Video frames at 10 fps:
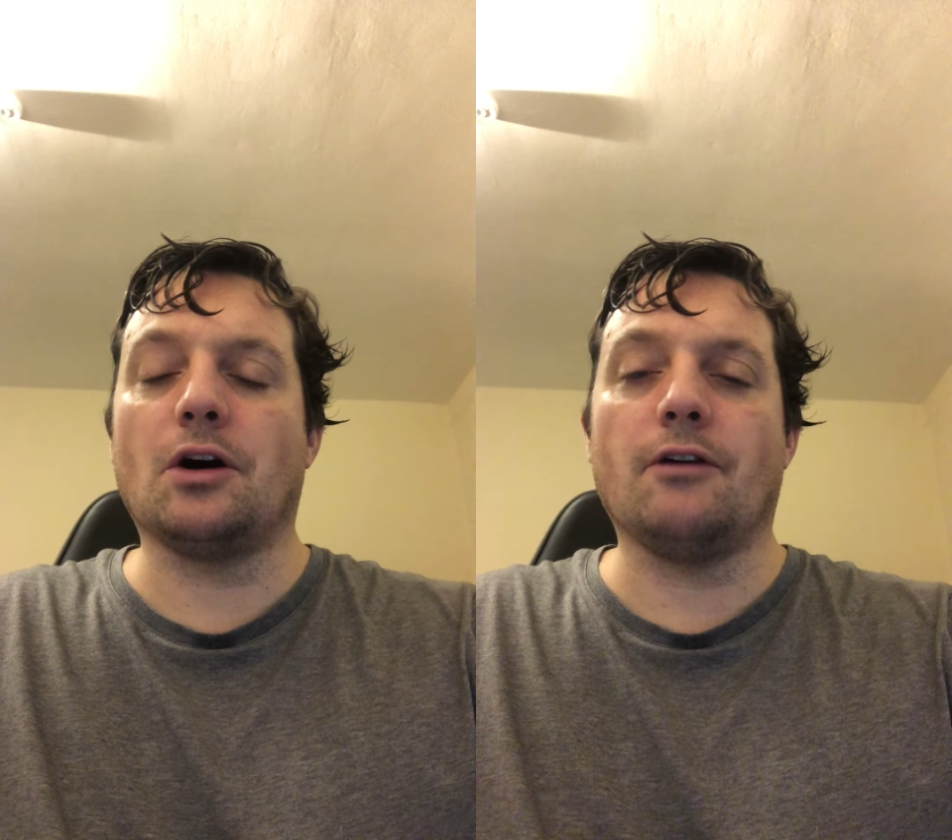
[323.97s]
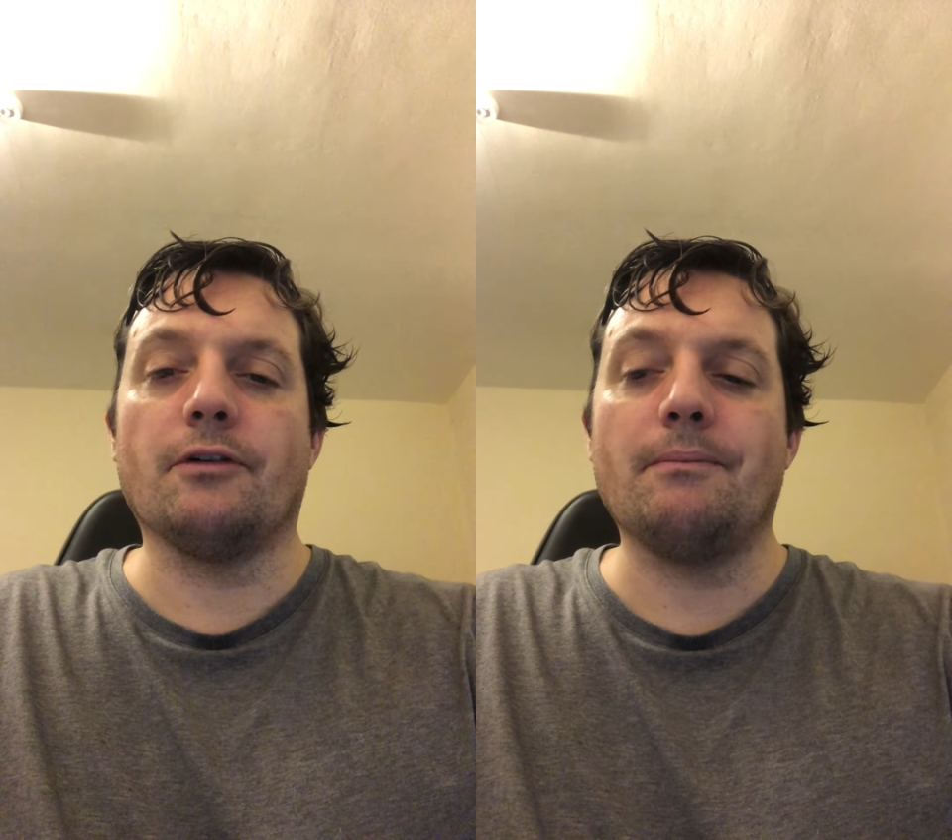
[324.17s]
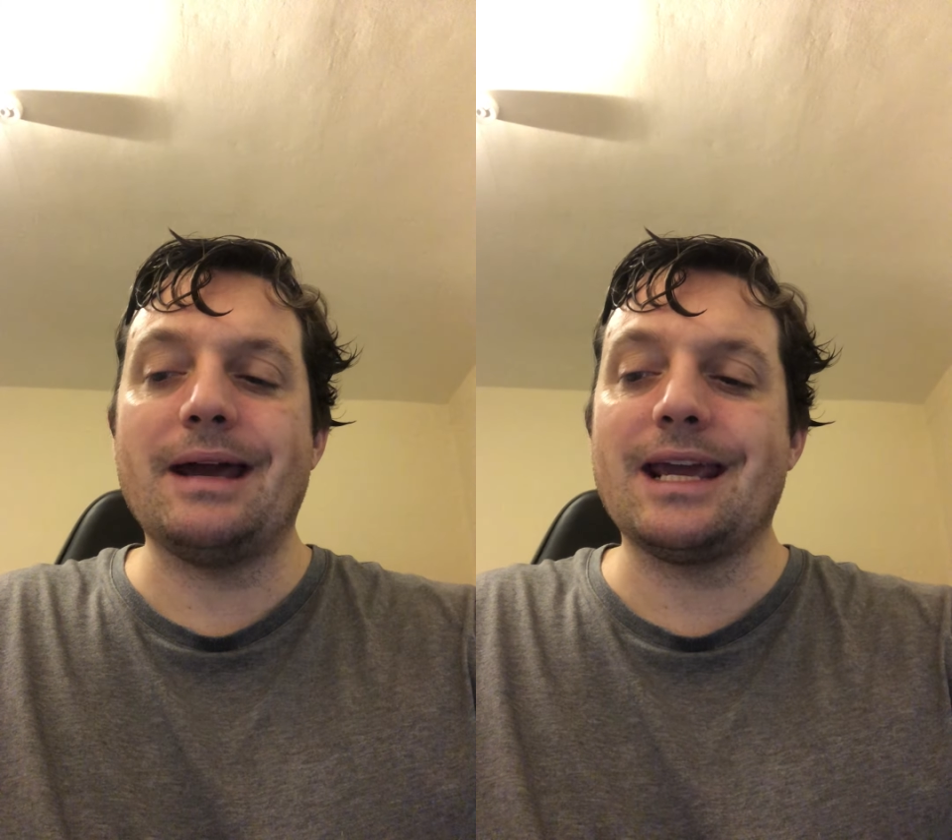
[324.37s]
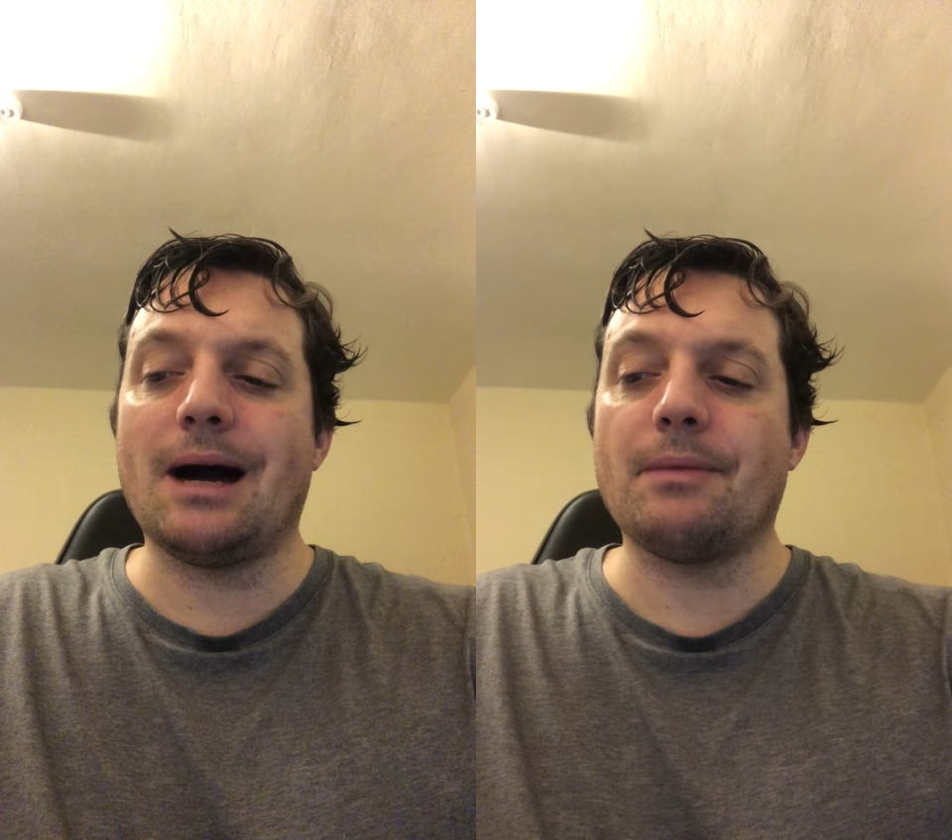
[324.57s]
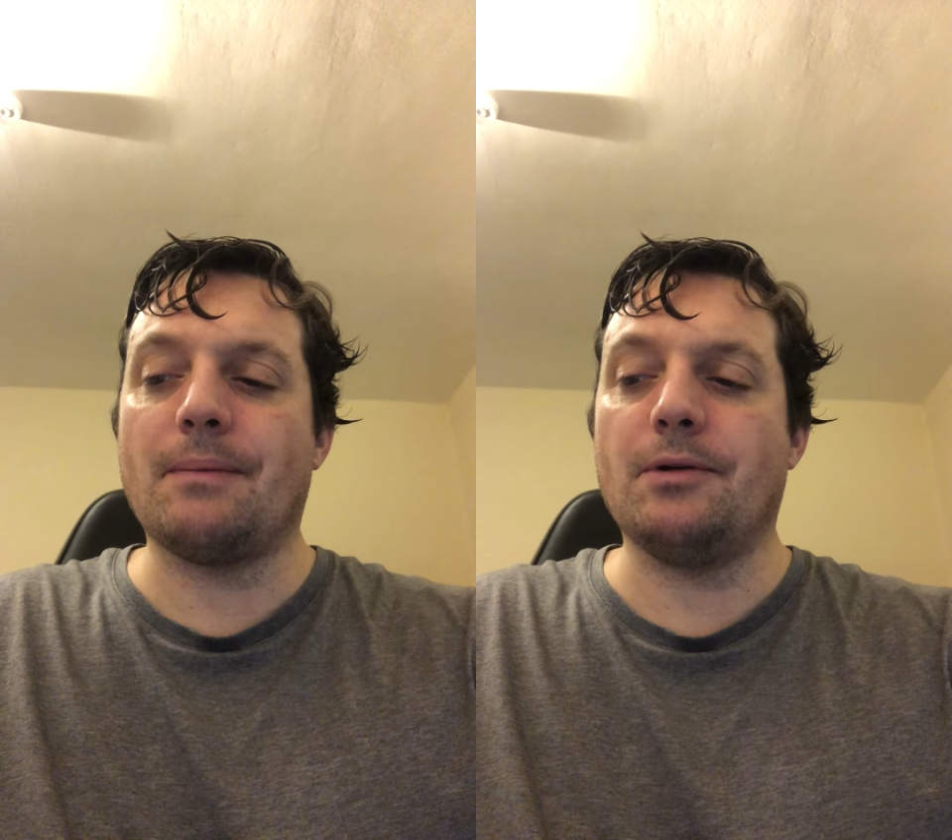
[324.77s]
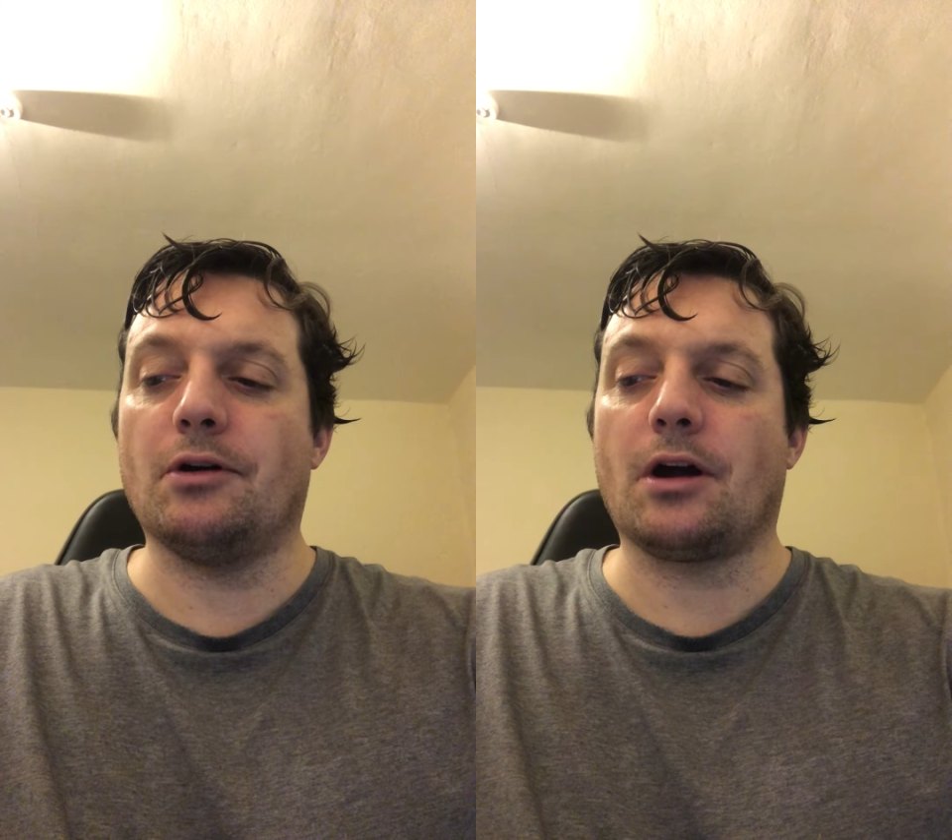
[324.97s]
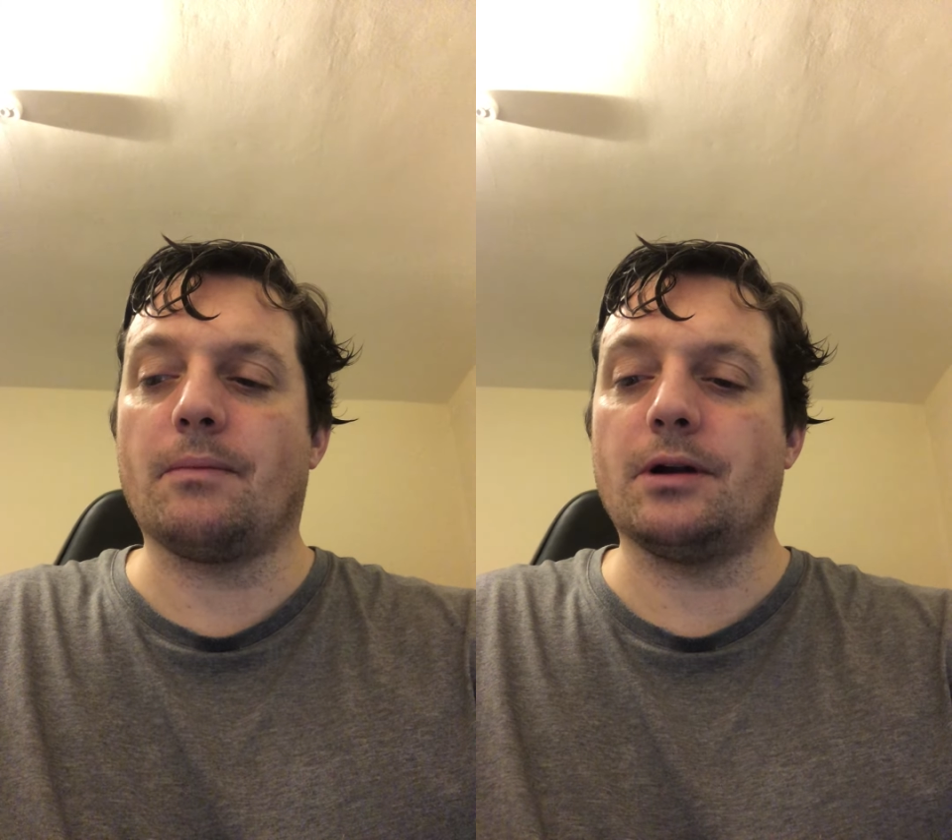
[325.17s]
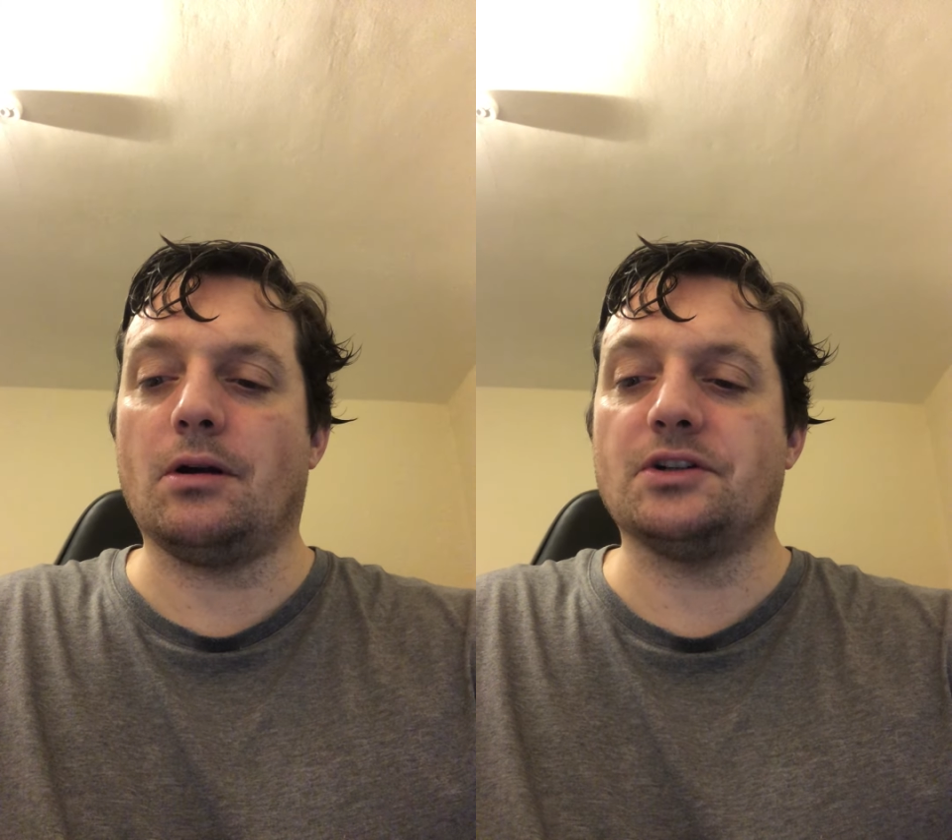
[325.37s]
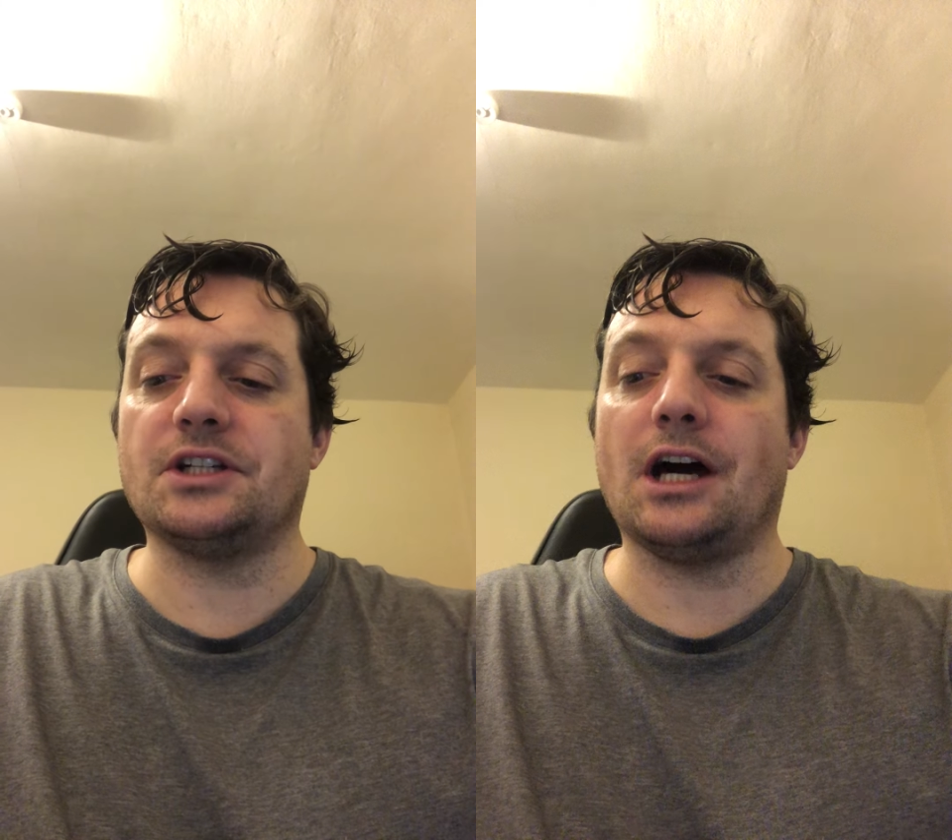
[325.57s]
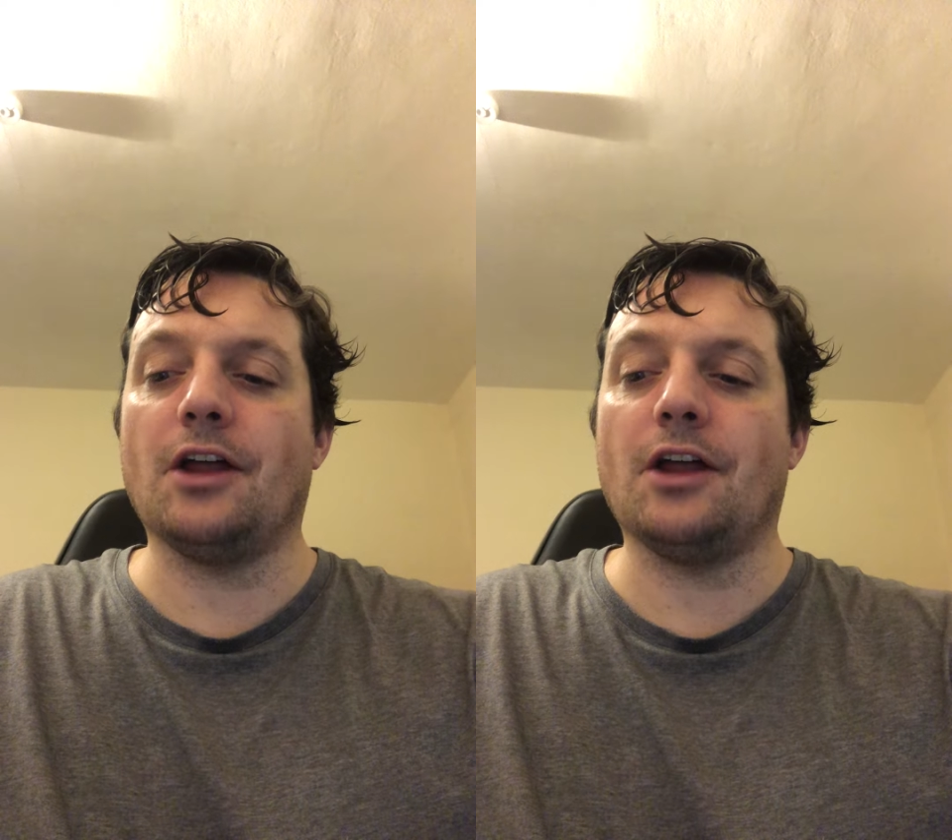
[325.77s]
often make up their pure economic loss in